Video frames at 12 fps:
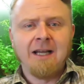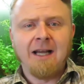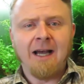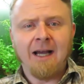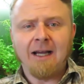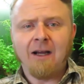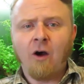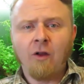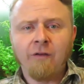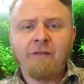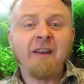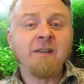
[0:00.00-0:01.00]

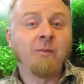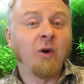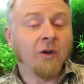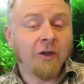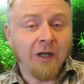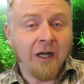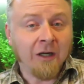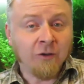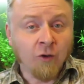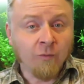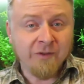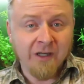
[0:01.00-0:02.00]
on the Facebook
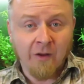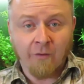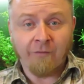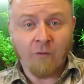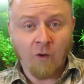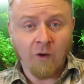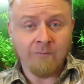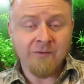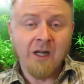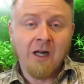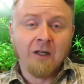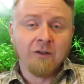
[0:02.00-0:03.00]
groups and other forums.